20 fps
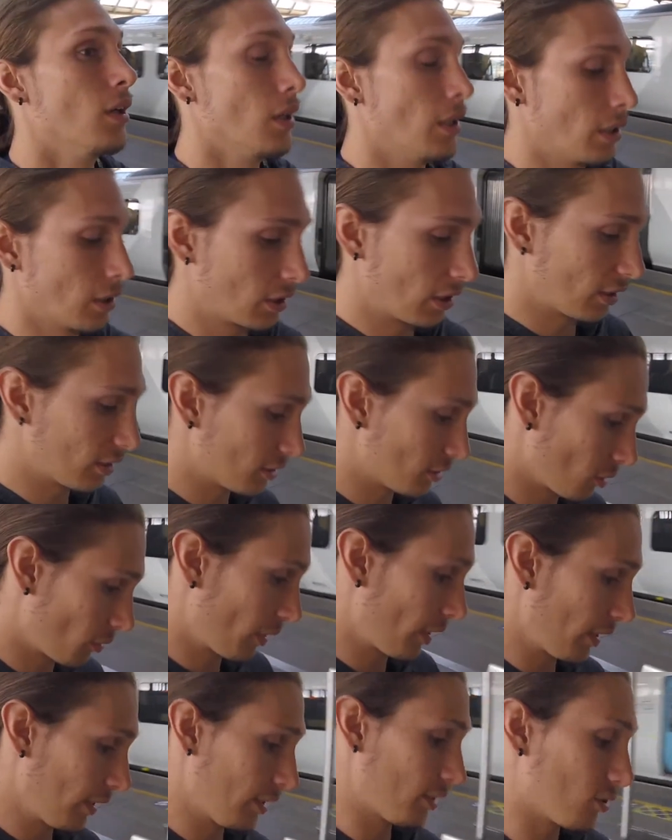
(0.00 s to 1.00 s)
because it's
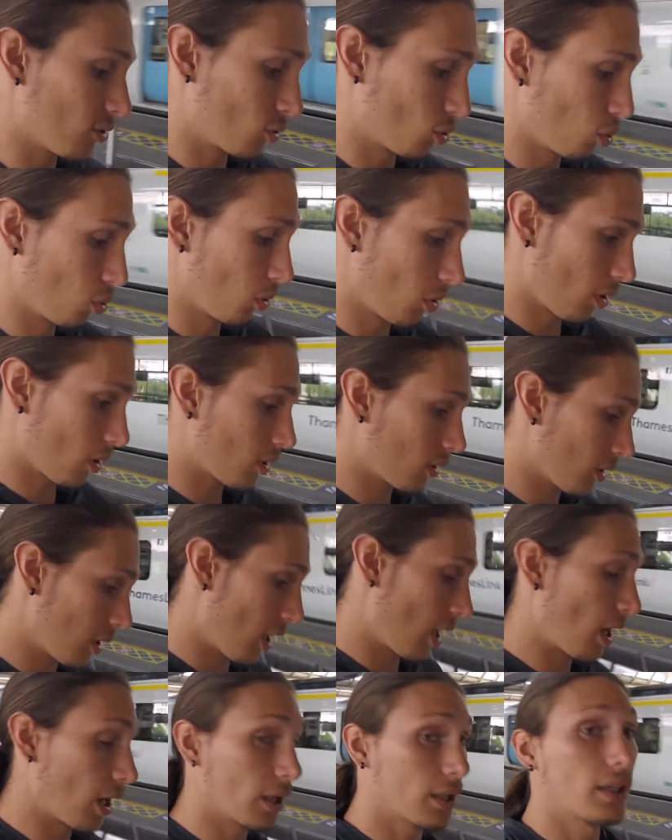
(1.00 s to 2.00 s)
already 2
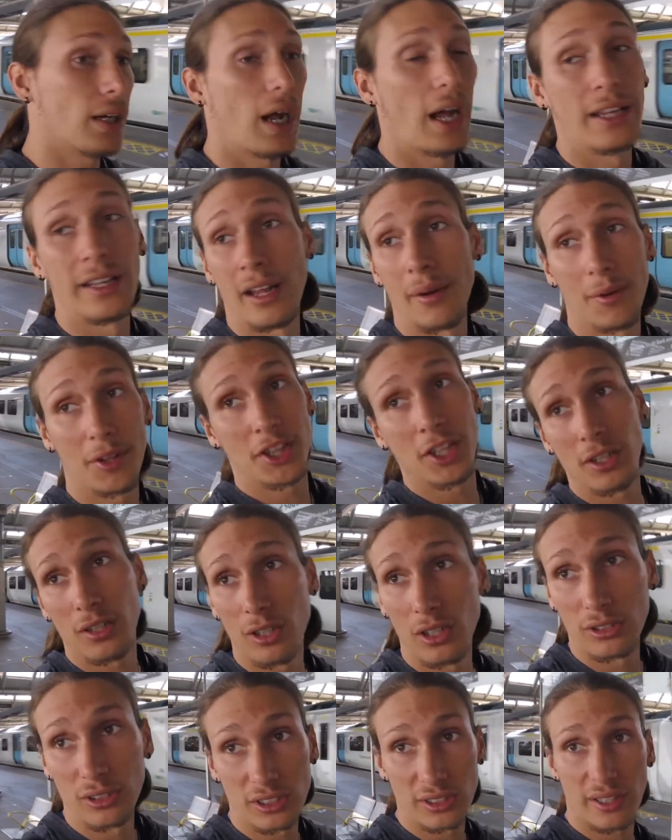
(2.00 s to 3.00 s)
o'clock and everything
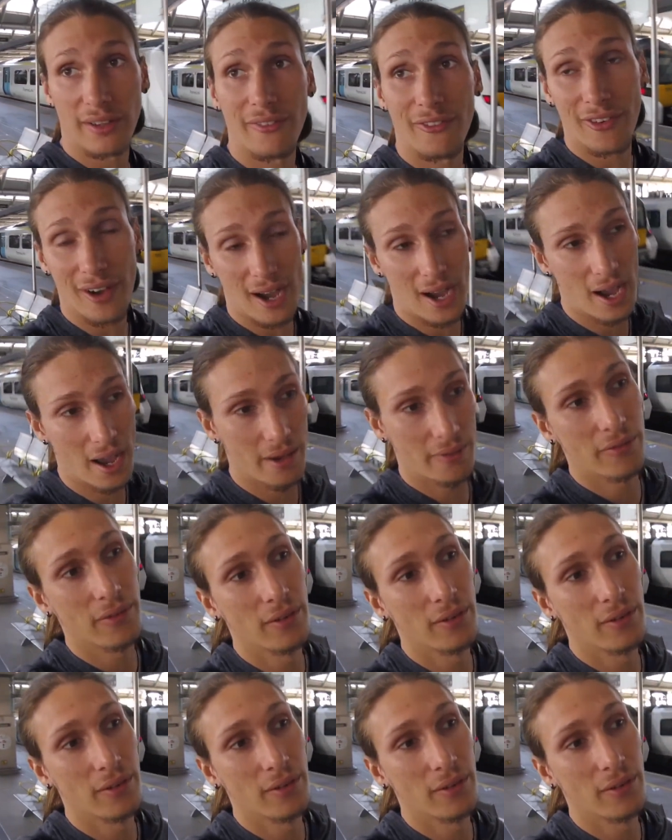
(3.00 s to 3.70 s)
closes at 5,